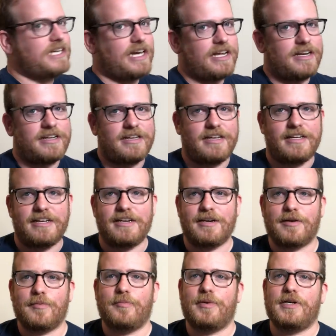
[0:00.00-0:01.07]
get it
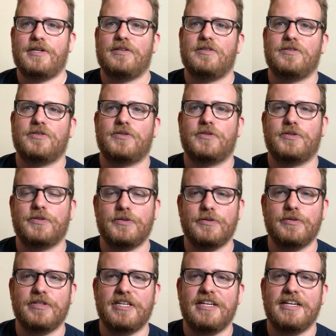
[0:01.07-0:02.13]
up
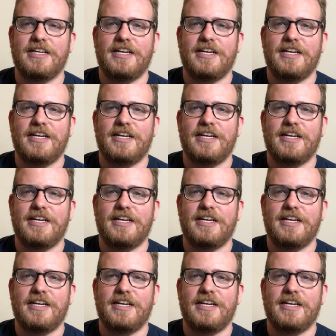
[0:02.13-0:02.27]
soon.